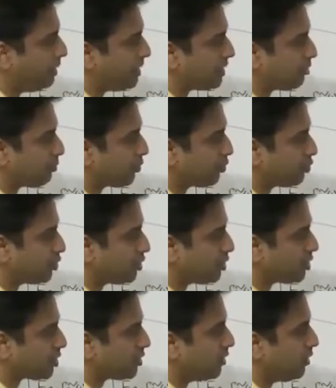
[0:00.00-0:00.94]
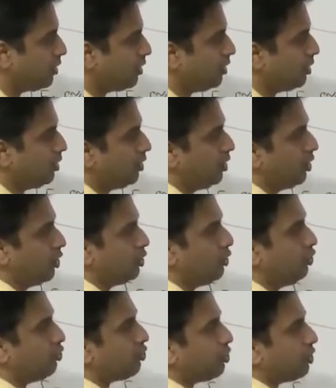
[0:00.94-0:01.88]
based approaches,
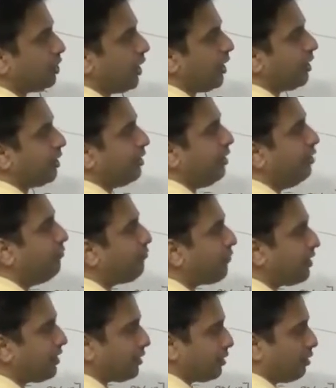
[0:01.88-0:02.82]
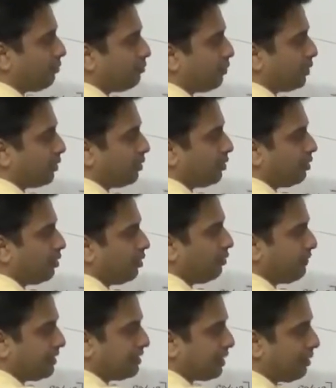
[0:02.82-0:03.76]
you could take an infinite number
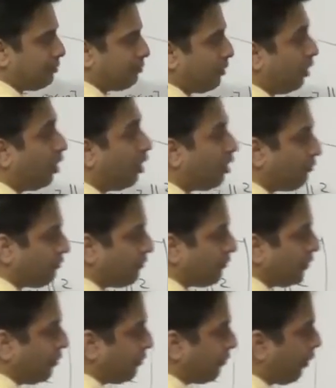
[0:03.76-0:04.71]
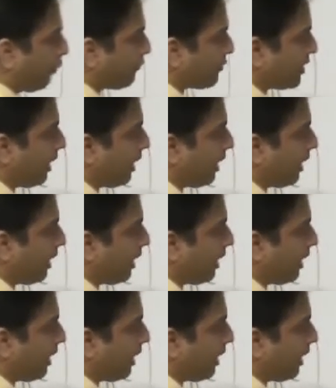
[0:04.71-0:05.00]
of, exam of, of, of